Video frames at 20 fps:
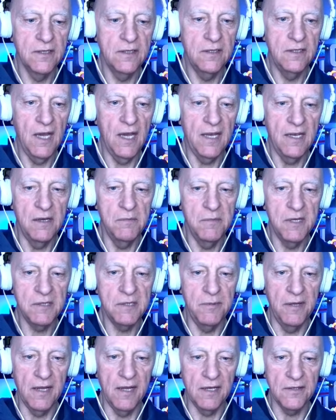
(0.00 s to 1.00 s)
Yeah, you
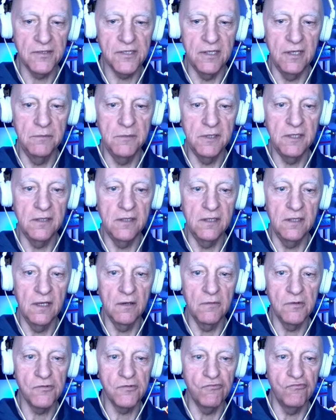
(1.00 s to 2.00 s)
missed me that time, didn't you? That
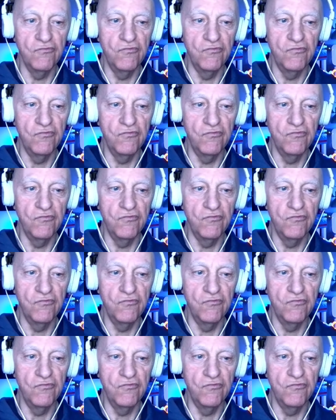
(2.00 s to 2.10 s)
was